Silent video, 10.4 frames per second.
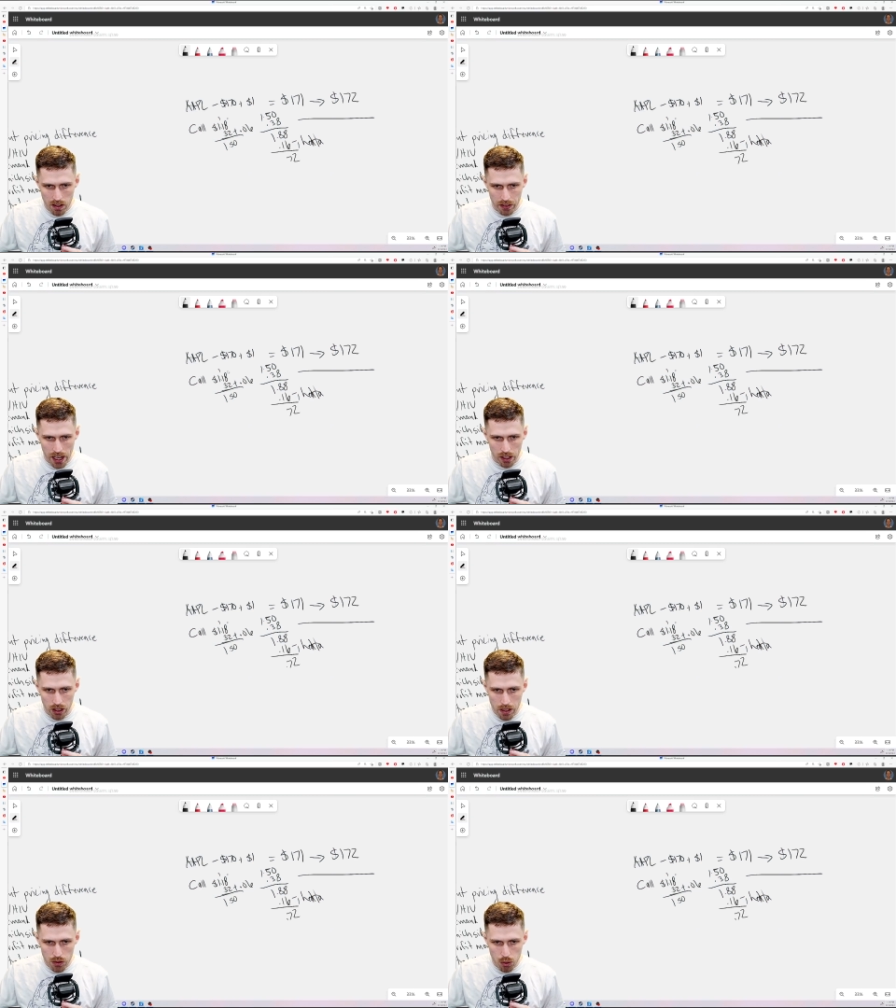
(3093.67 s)
That
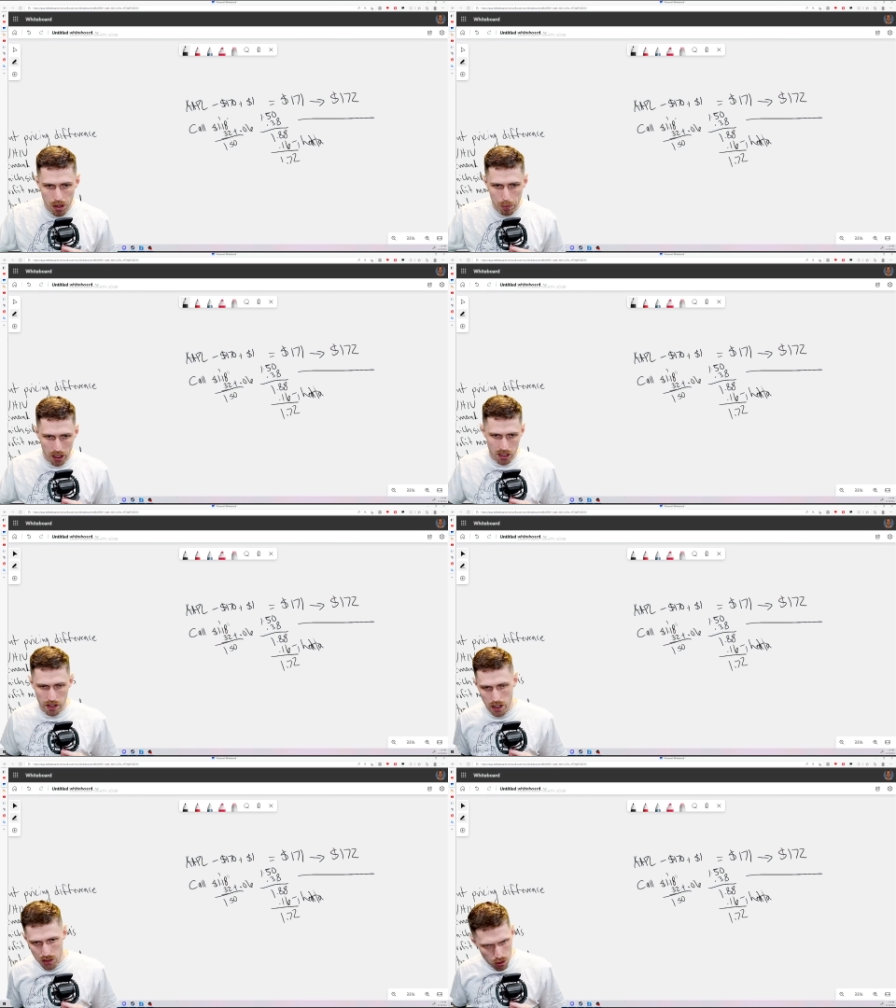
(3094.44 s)
leaves you with
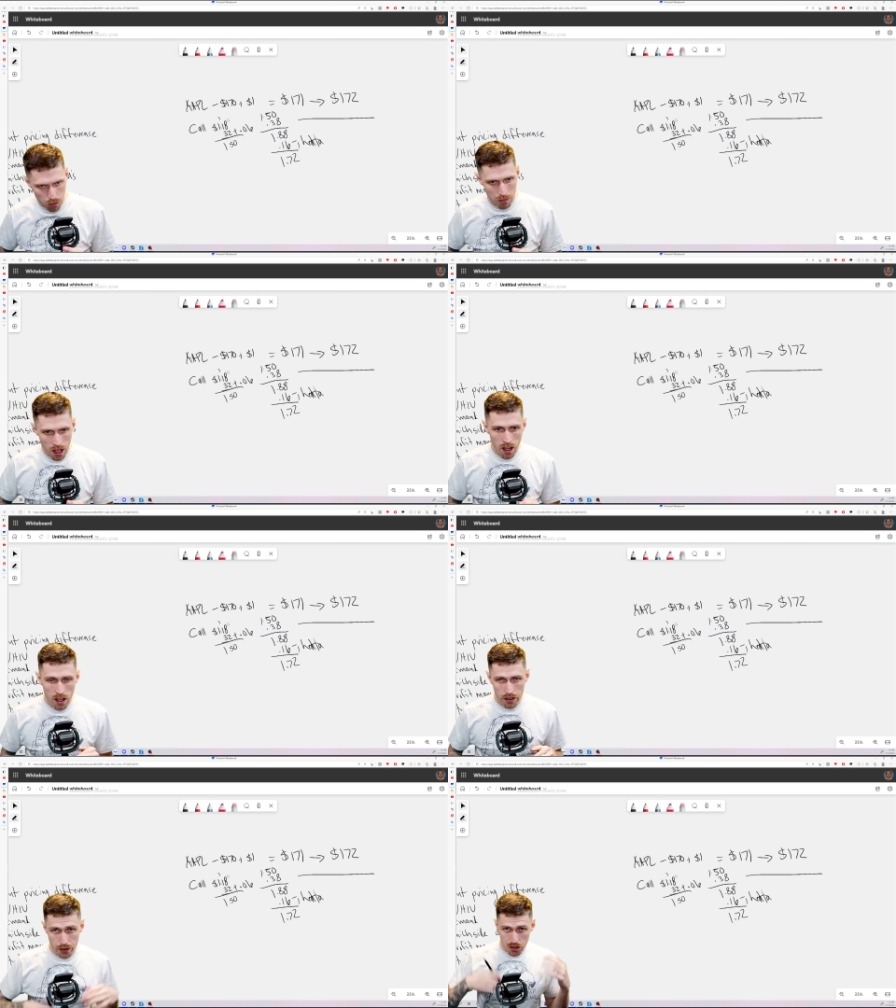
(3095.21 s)
$1.72.
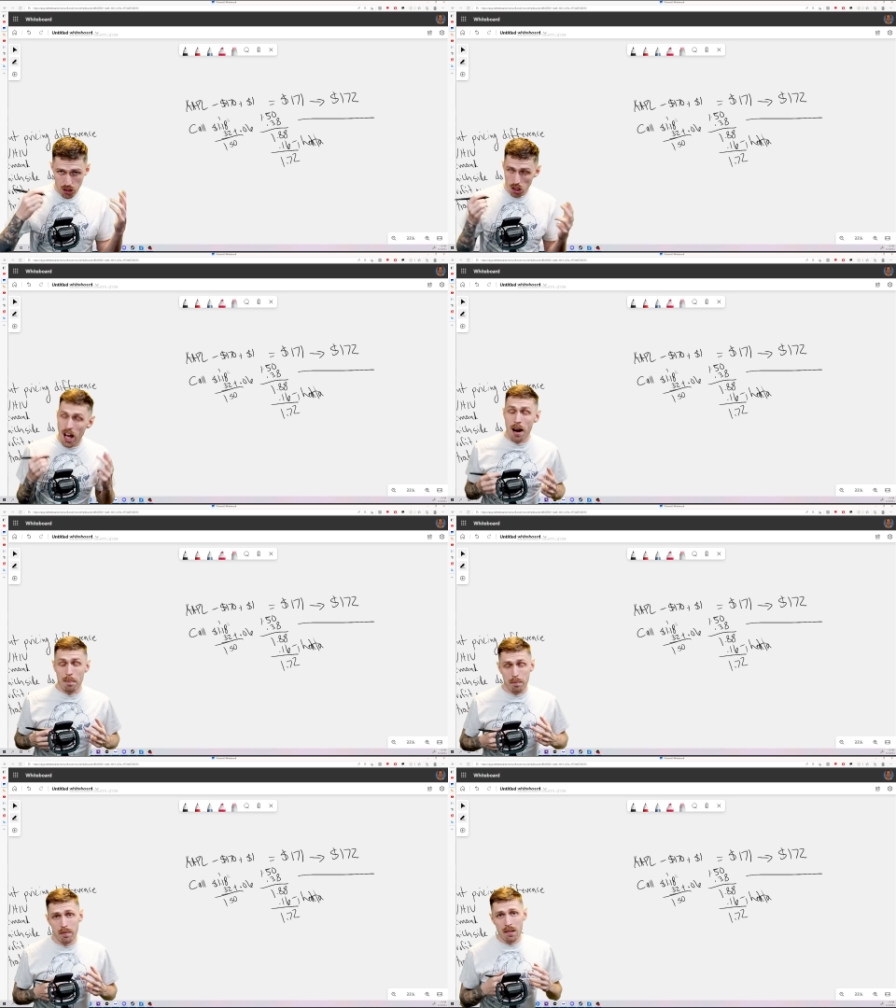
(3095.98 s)
You're still
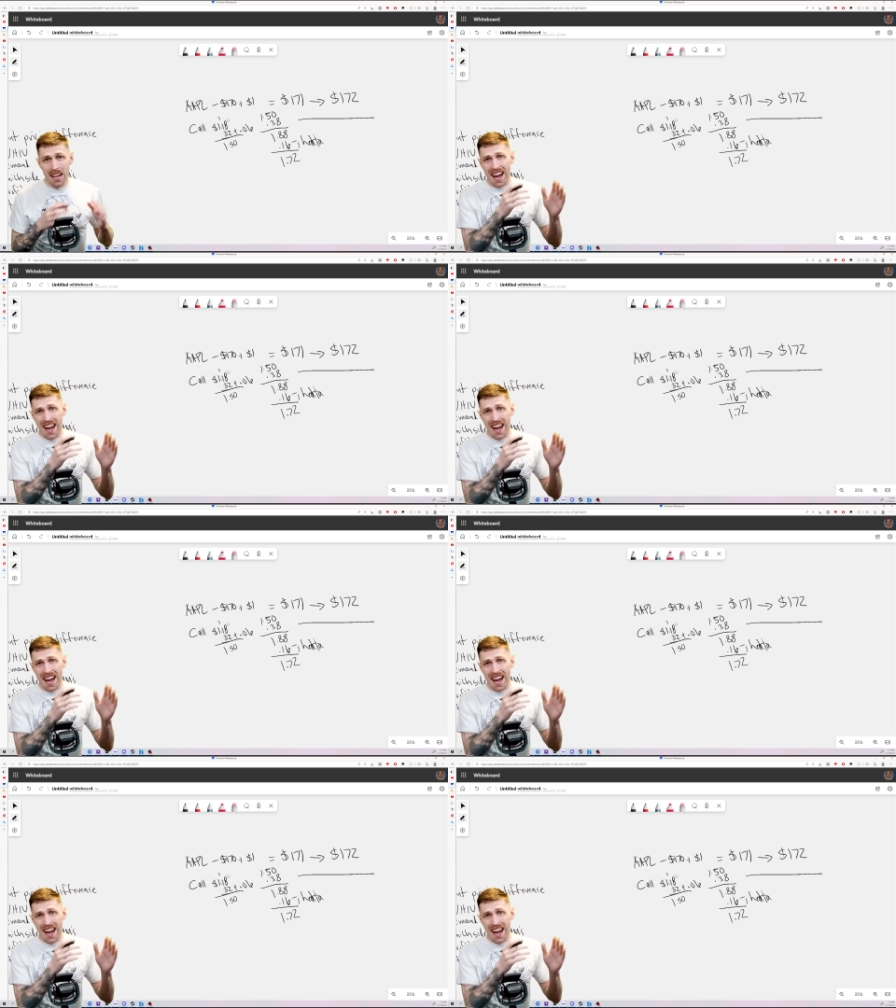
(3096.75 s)
up.